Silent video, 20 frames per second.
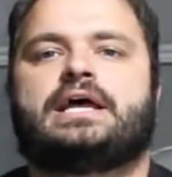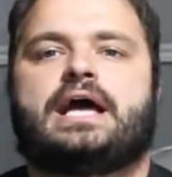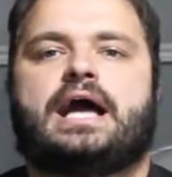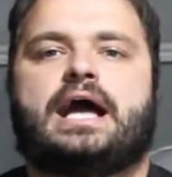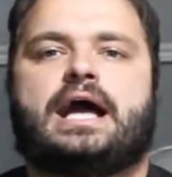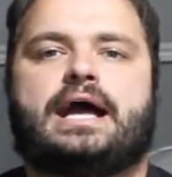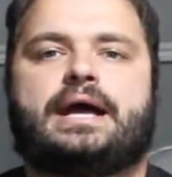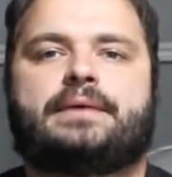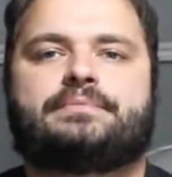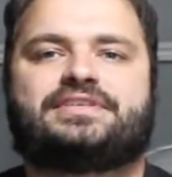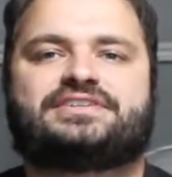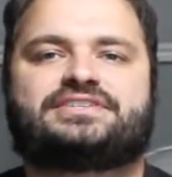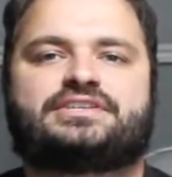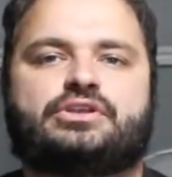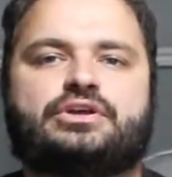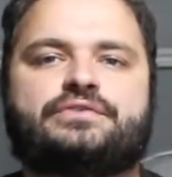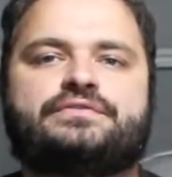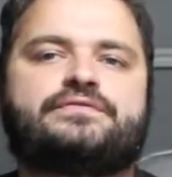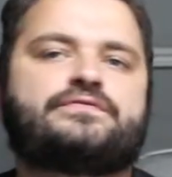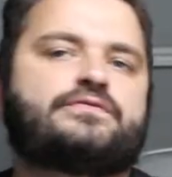There's a
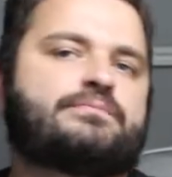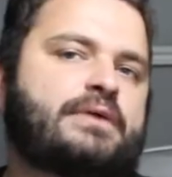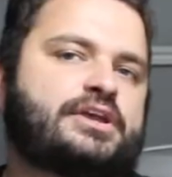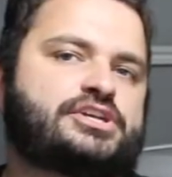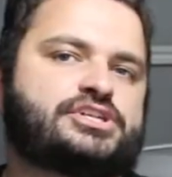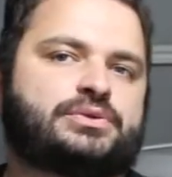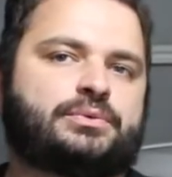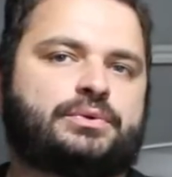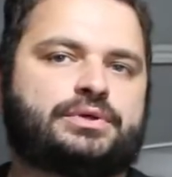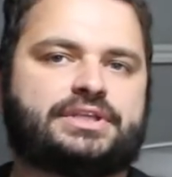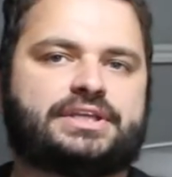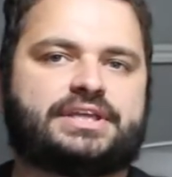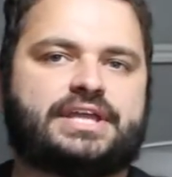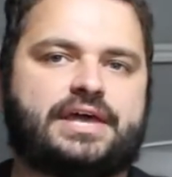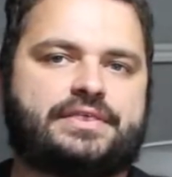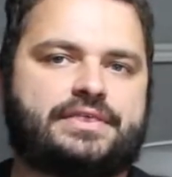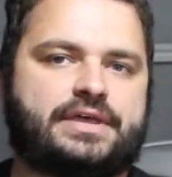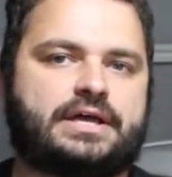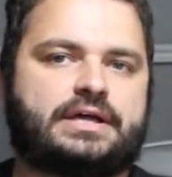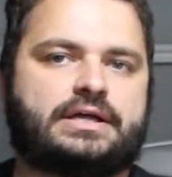lot of information that we're going to
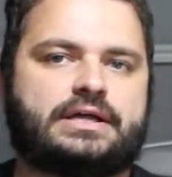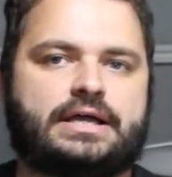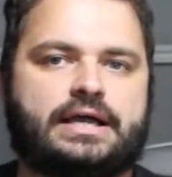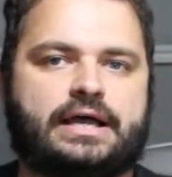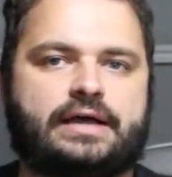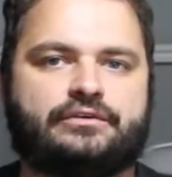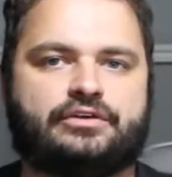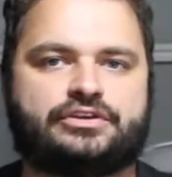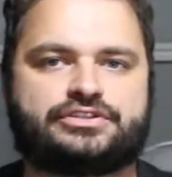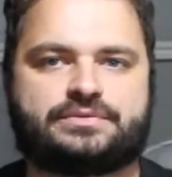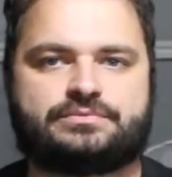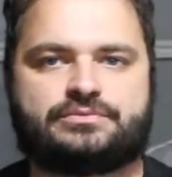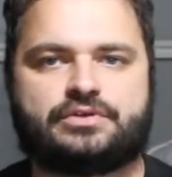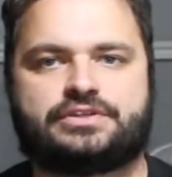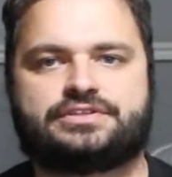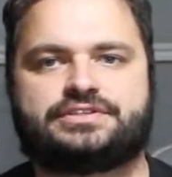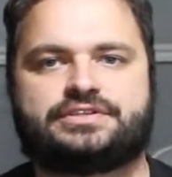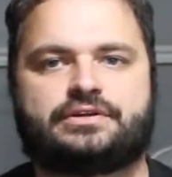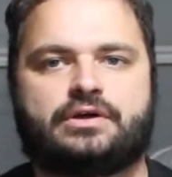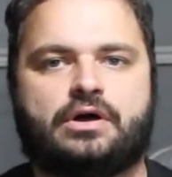gather. I've got some
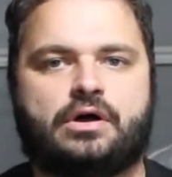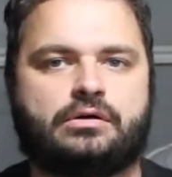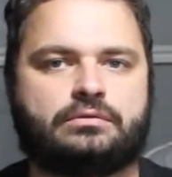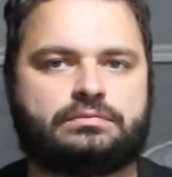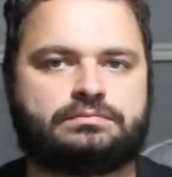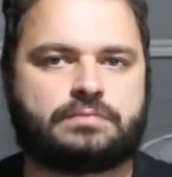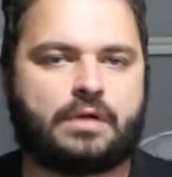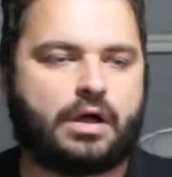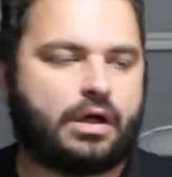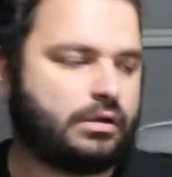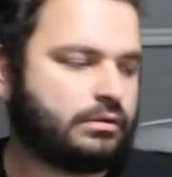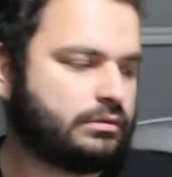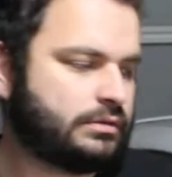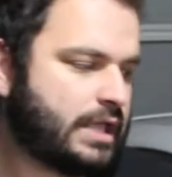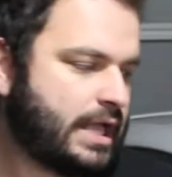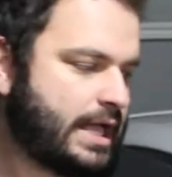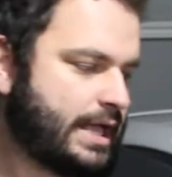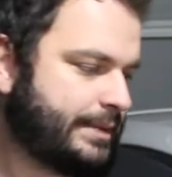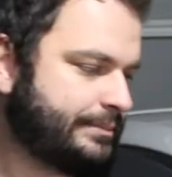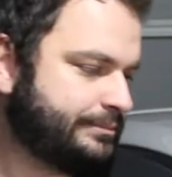notes that
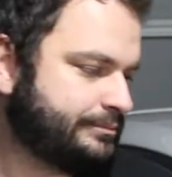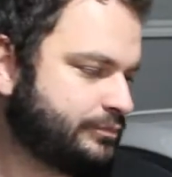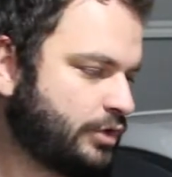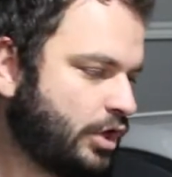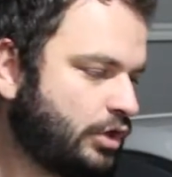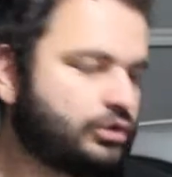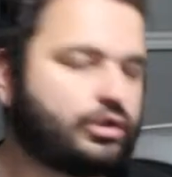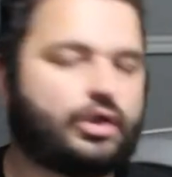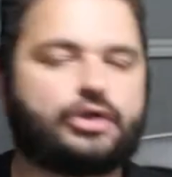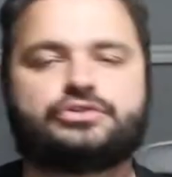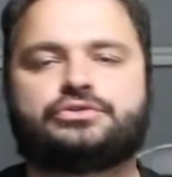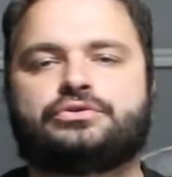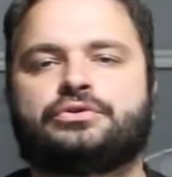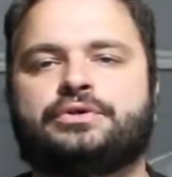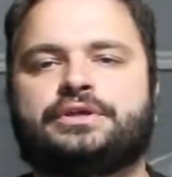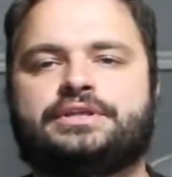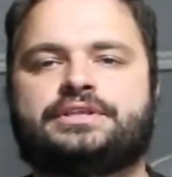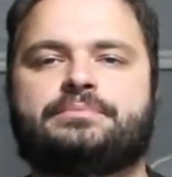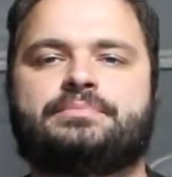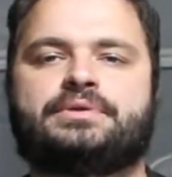I'll go
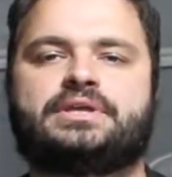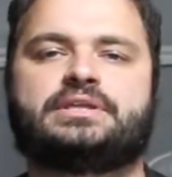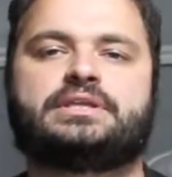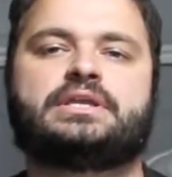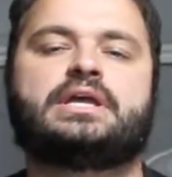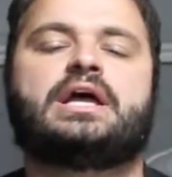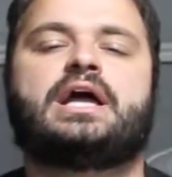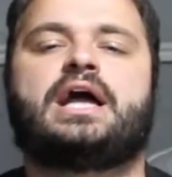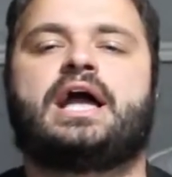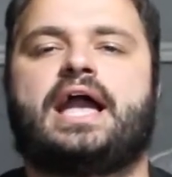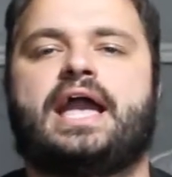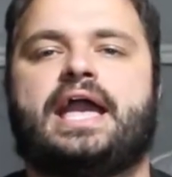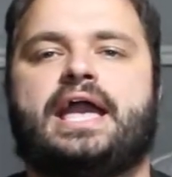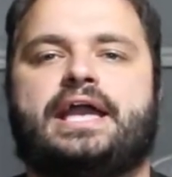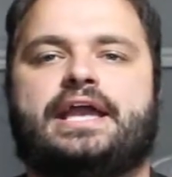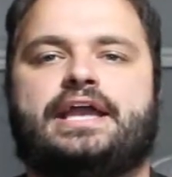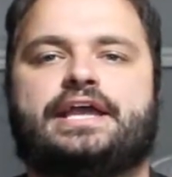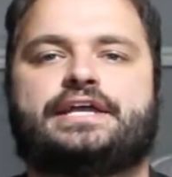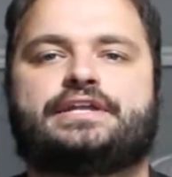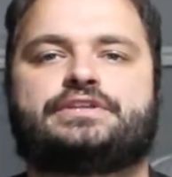through in a bit,
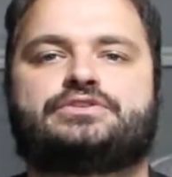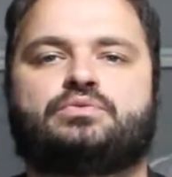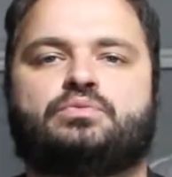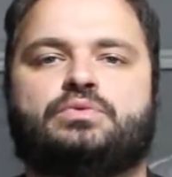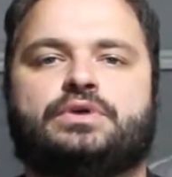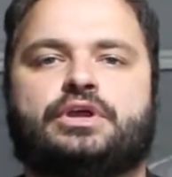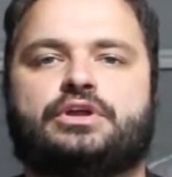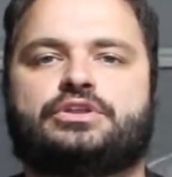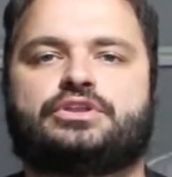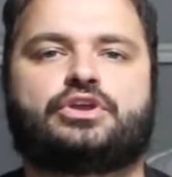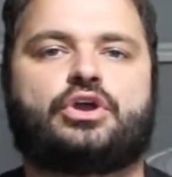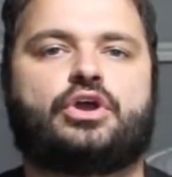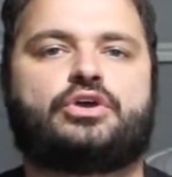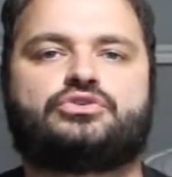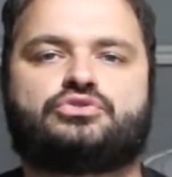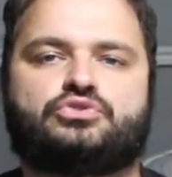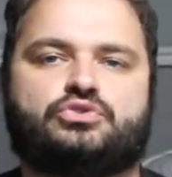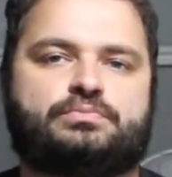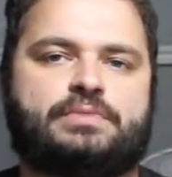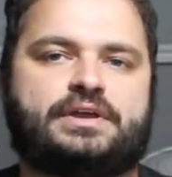and we're going to go
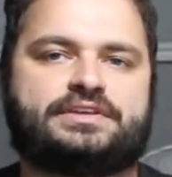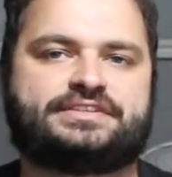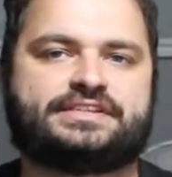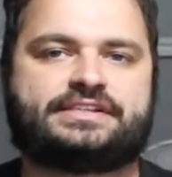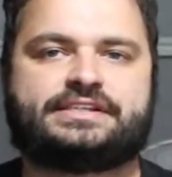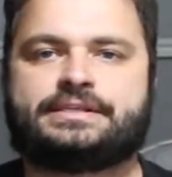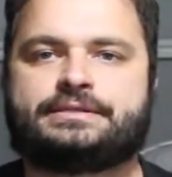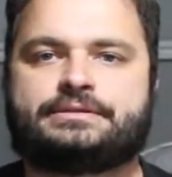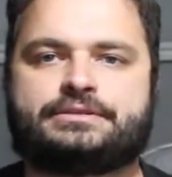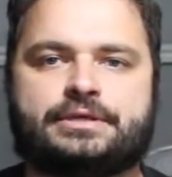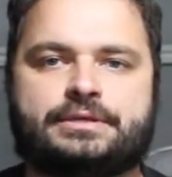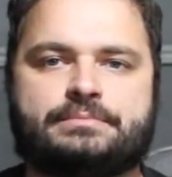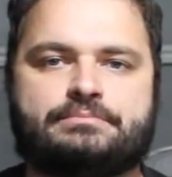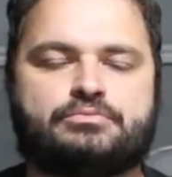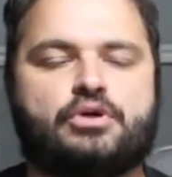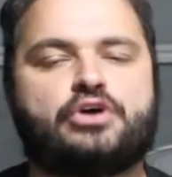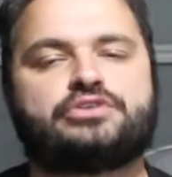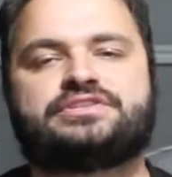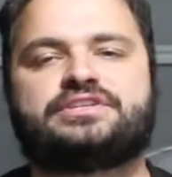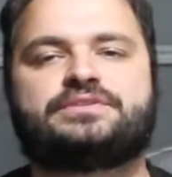through basically the
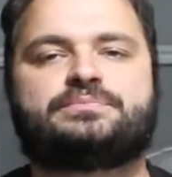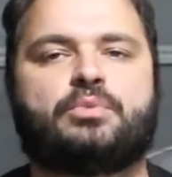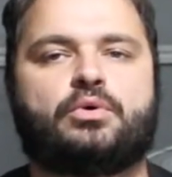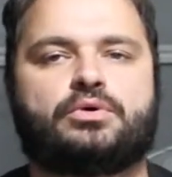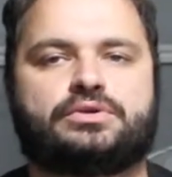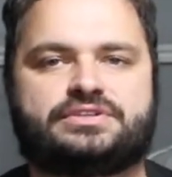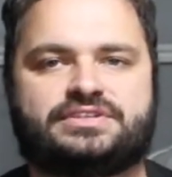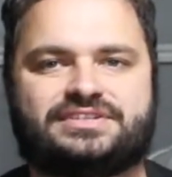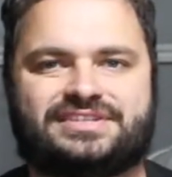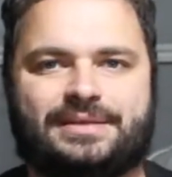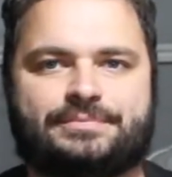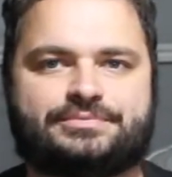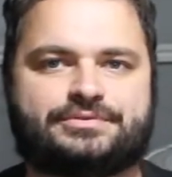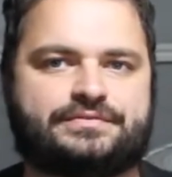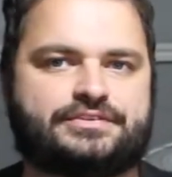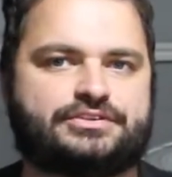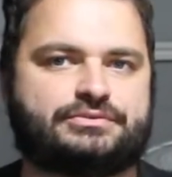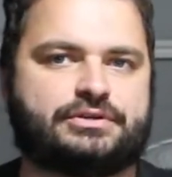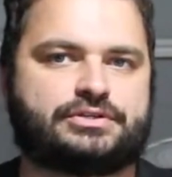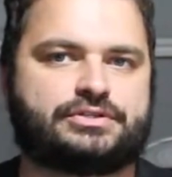most important steps of
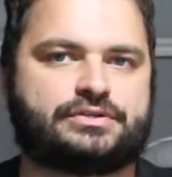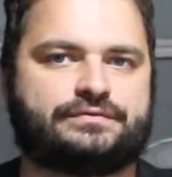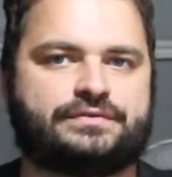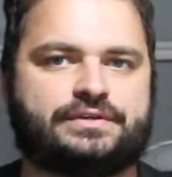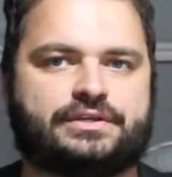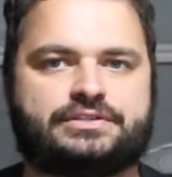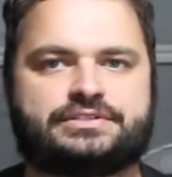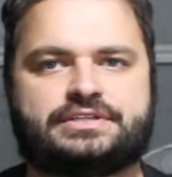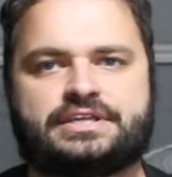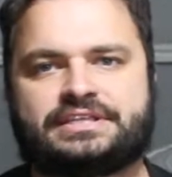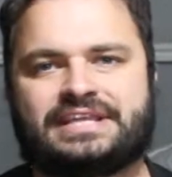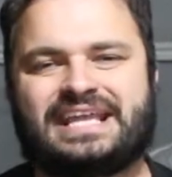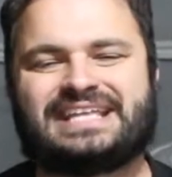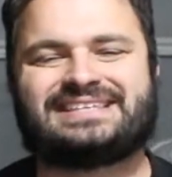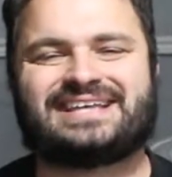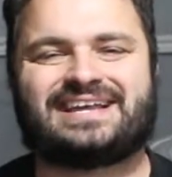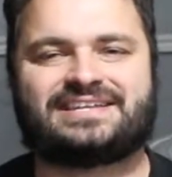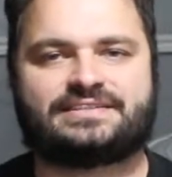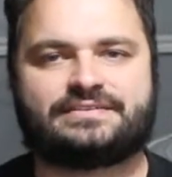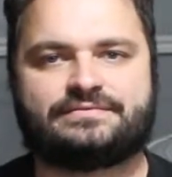this retrofit because it
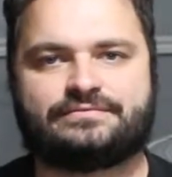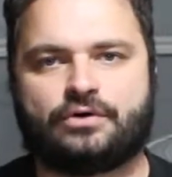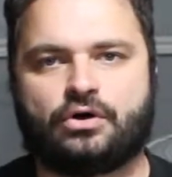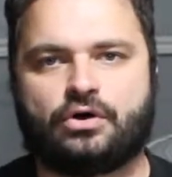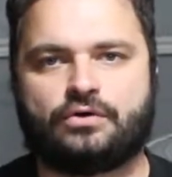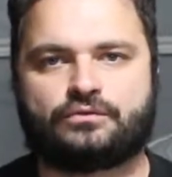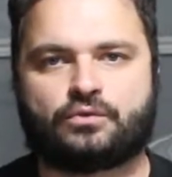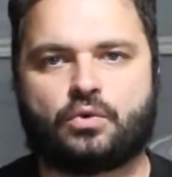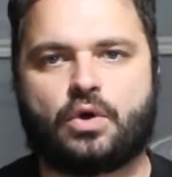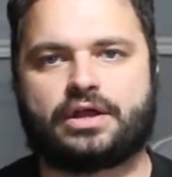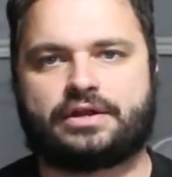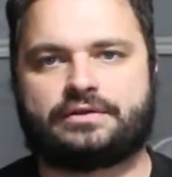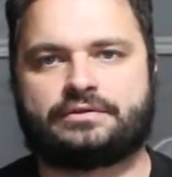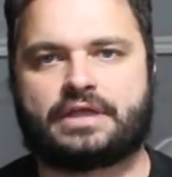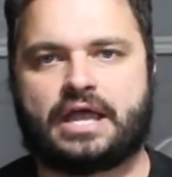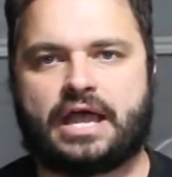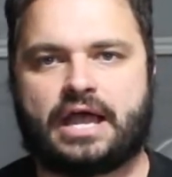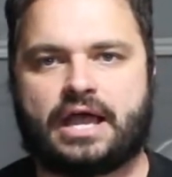does involve quite